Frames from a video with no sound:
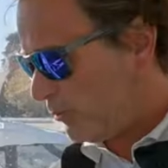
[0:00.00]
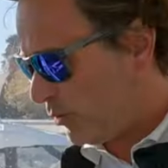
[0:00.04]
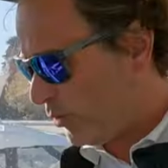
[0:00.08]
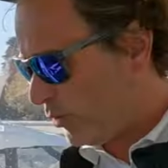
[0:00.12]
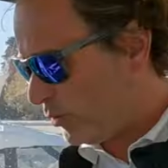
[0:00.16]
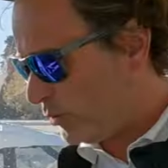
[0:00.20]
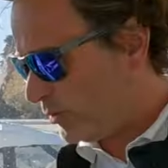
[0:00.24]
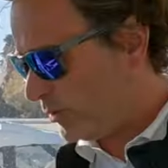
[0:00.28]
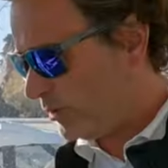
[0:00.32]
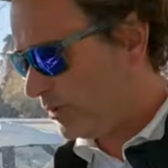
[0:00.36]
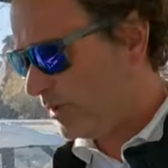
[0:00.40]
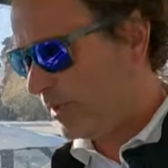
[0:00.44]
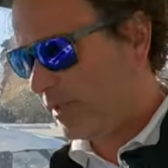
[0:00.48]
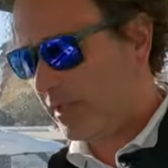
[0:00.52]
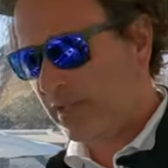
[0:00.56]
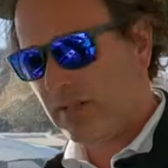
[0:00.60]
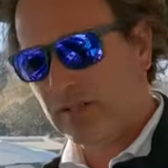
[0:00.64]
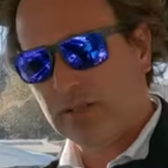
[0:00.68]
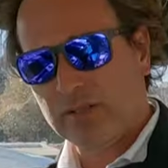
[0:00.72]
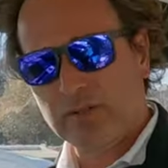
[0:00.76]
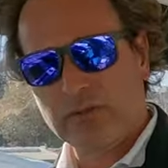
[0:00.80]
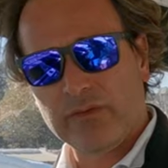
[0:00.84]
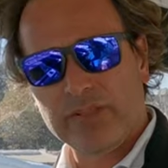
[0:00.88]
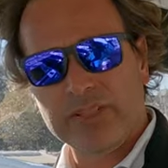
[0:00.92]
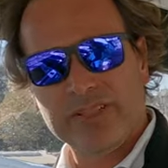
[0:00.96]
boat
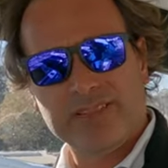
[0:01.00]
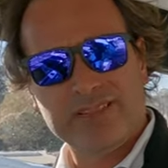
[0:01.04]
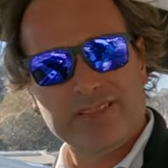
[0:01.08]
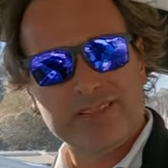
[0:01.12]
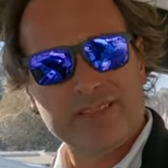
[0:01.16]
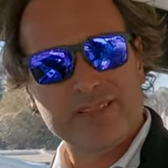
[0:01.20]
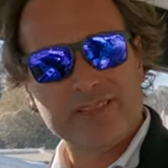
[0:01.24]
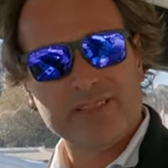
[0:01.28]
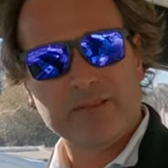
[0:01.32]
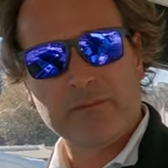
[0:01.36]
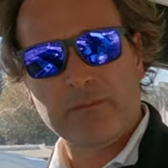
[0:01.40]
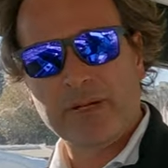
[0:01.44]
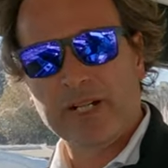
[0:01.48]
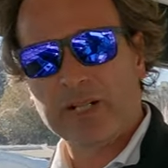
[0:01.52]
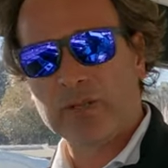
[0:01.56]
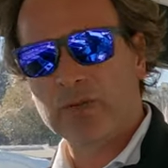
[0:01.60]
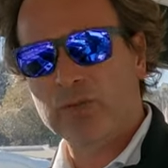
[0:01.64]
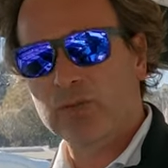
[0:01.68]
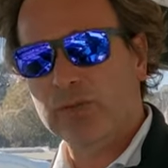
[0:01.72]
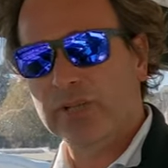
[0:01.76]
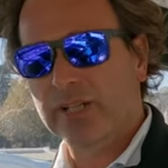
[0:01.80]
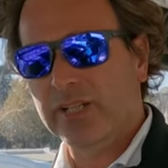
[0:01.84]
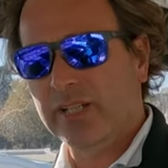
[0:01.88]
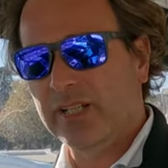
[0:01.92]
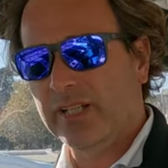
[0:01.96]
with
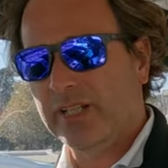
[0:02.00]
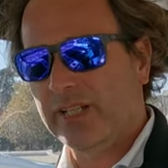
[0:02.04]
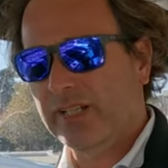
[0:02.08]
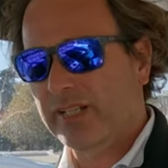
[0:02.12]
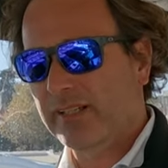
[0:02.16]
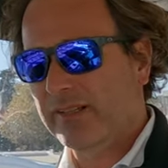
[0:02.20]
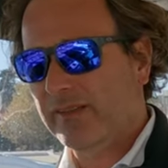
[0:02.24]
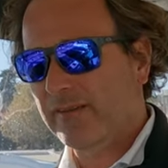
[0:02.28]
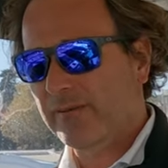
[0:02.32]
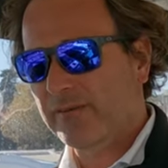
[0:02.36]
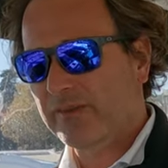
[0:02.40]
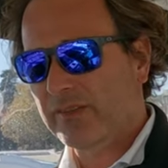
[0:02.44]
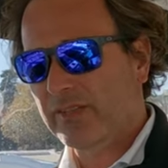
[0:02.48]
Mercury